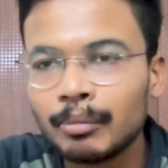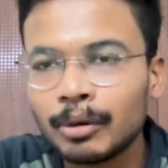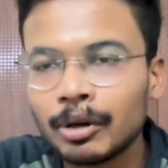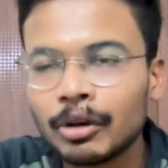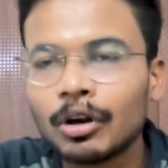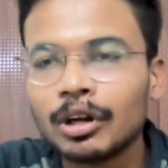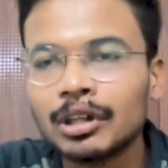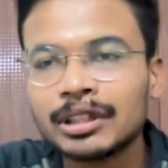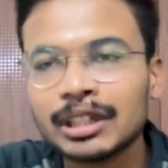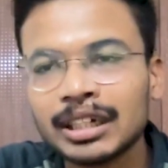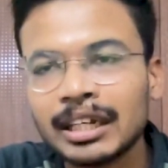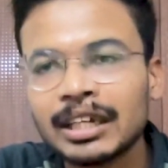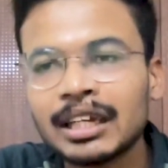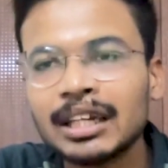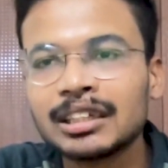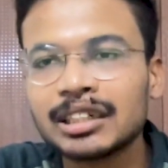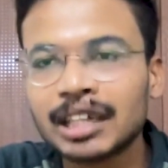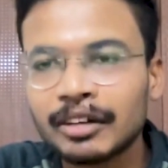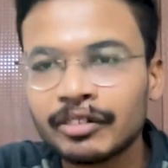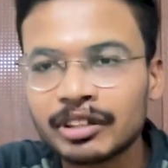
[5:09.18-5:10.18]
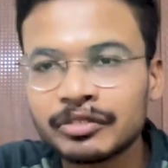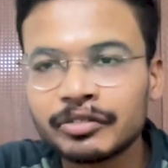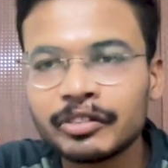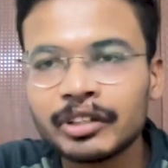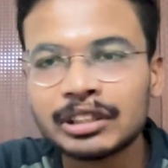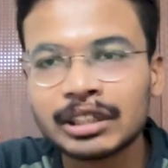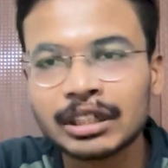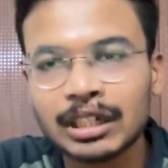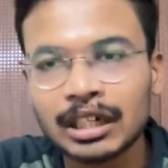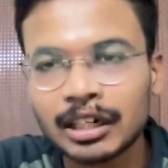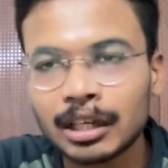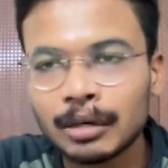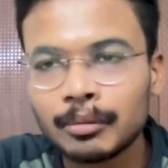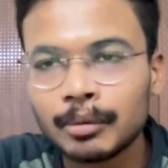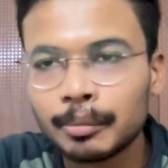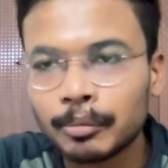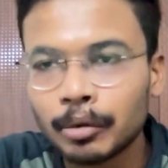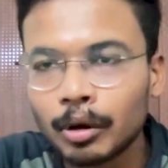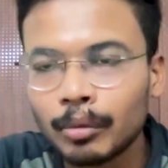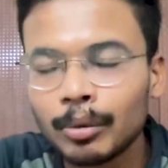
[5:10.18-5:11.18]
Because in English I was facing little
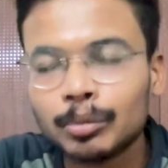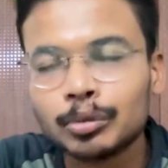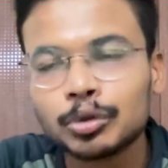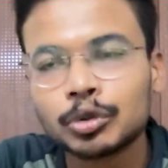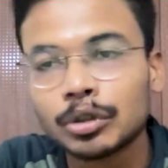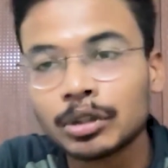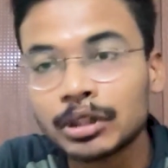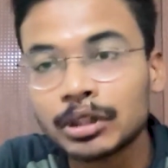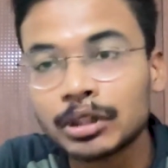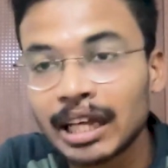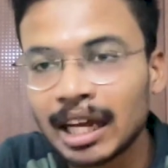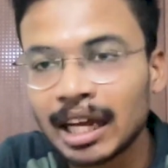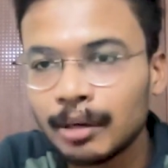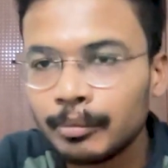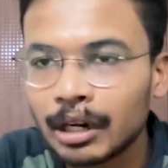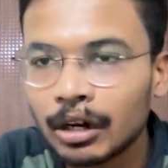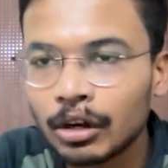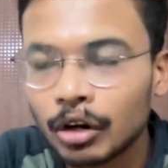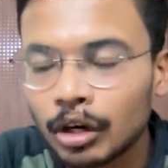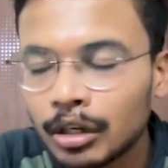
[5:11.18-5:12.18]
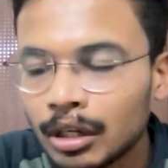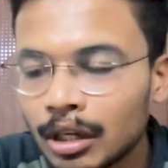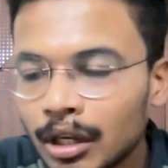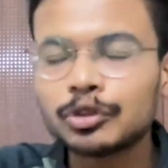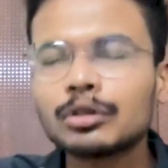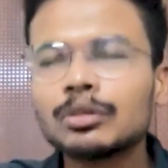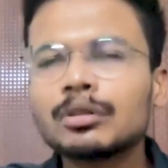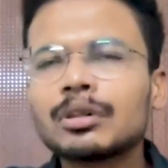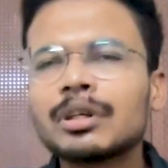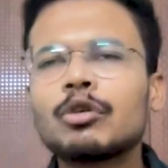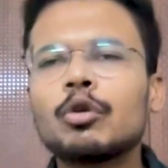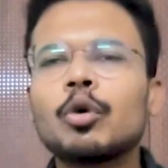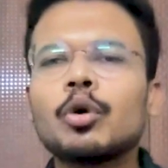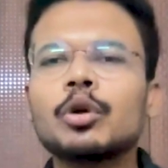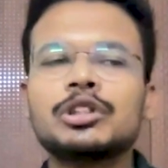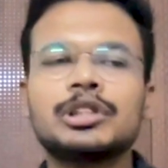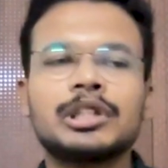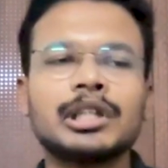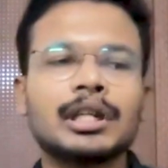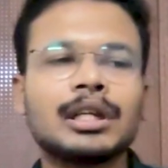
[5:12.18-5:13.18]
bit problems, so they helped me a lot. So
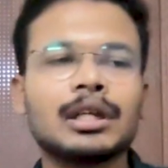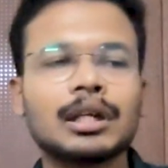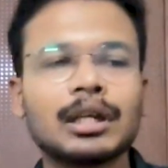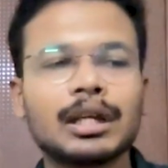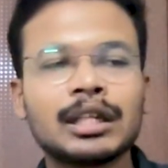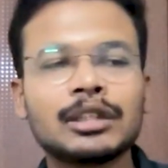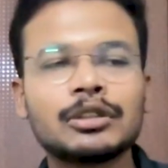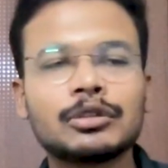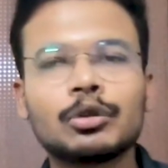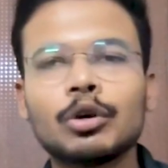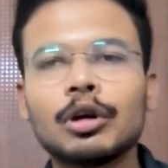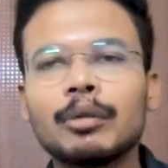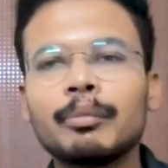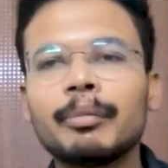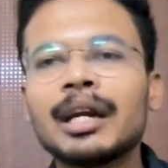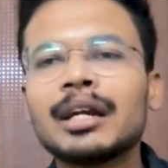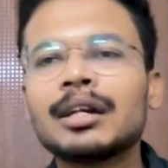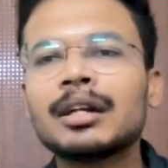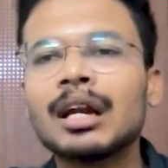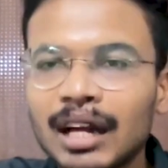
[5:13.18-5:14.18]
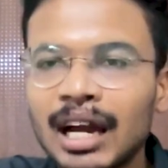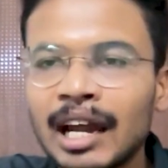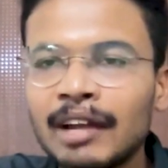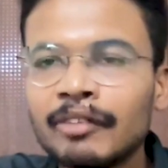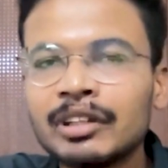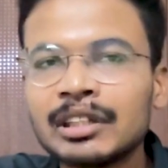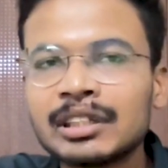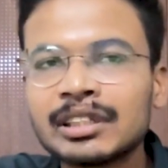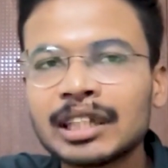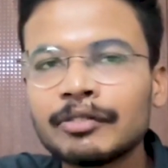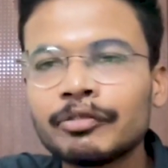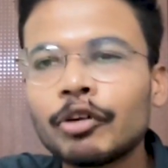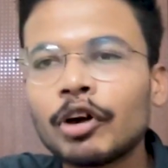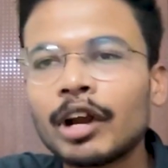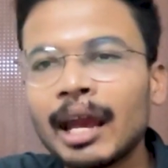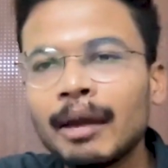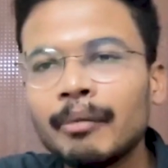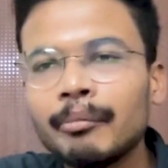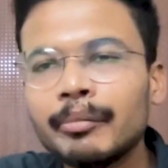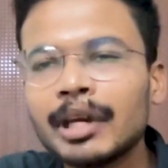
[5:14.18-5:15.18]
coaching is good, but I will say
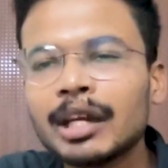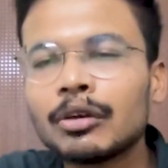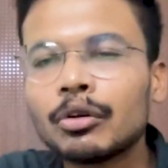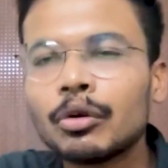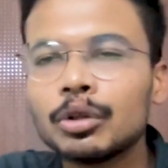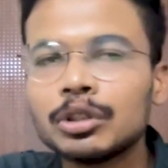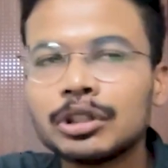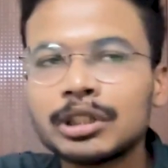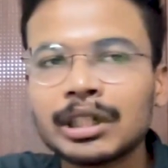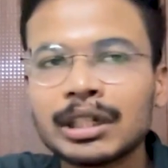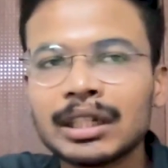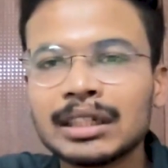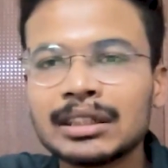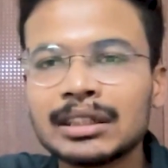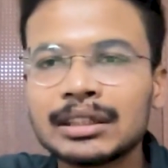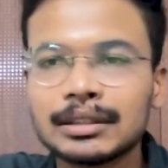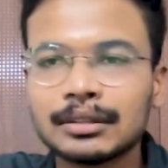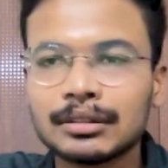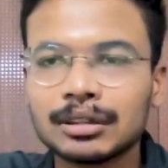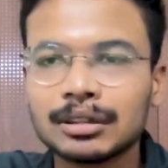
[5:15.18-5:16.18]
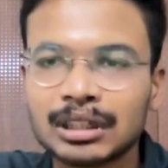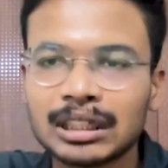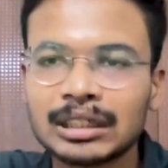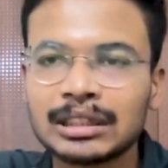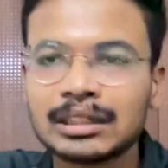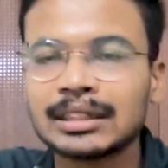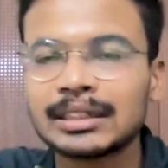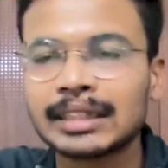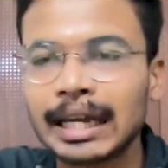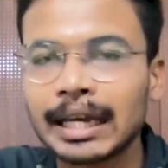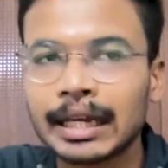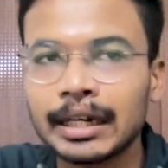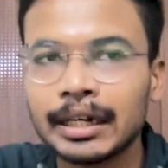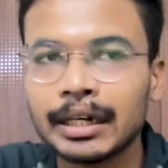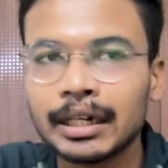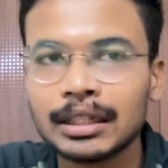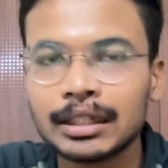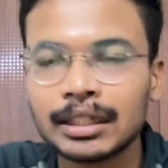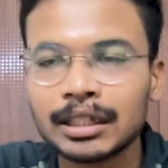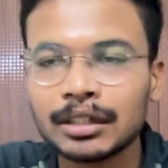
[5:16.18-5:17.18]
for MBA, coaching is just a
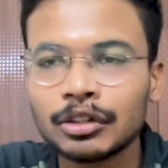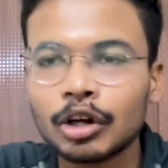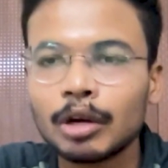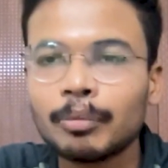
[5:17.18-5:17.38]
secondary thing.